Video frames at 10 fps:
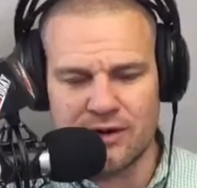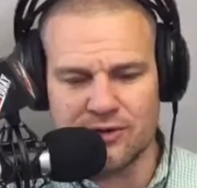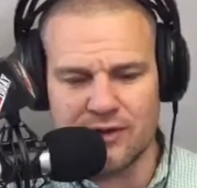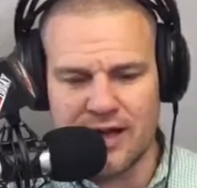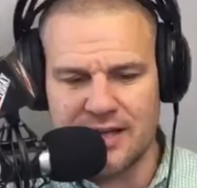
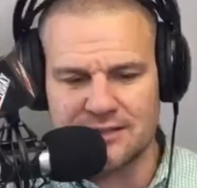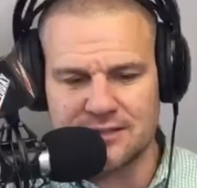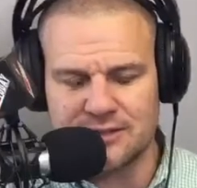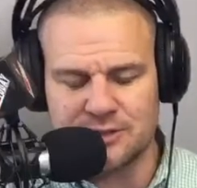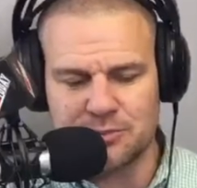
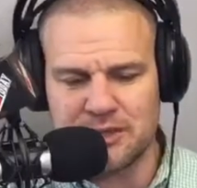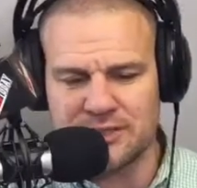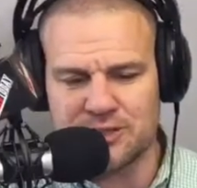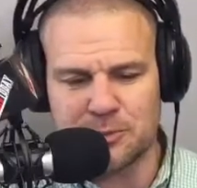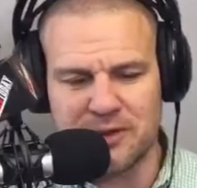undergrads
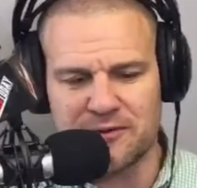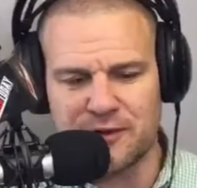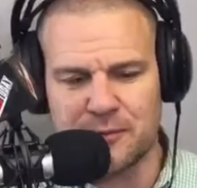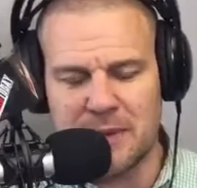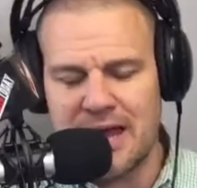in
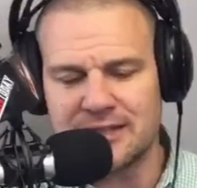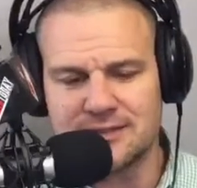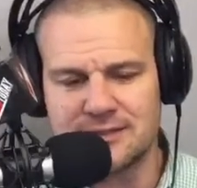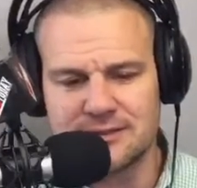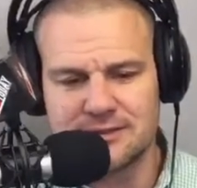Springfield,
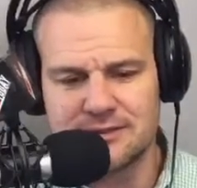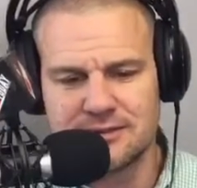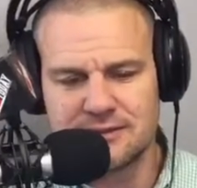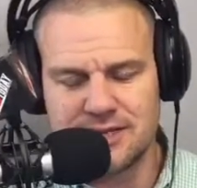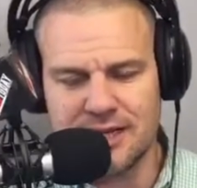Mass.
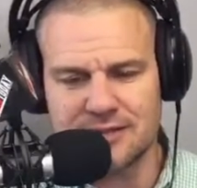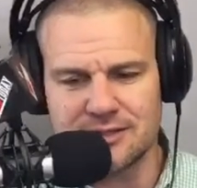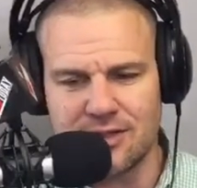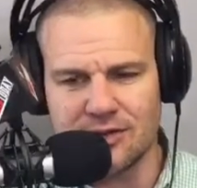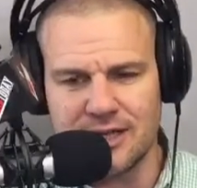Take us
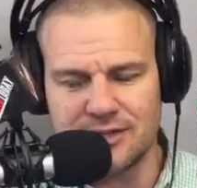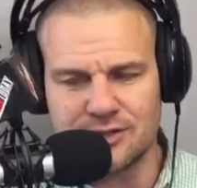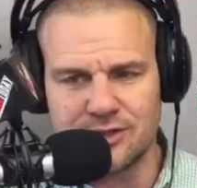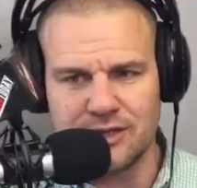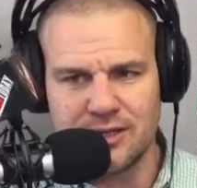along that
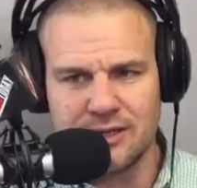journey.